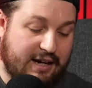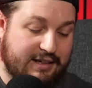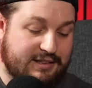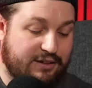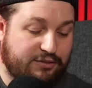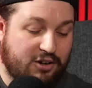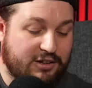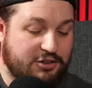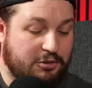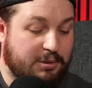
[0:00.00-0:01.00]
anti-fly
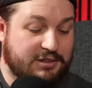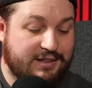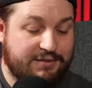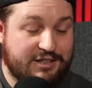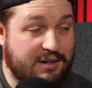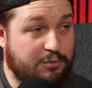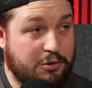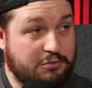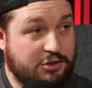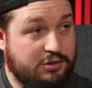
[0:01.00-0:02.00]
2+ devastating
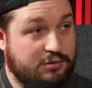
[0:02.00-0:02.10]
wounds,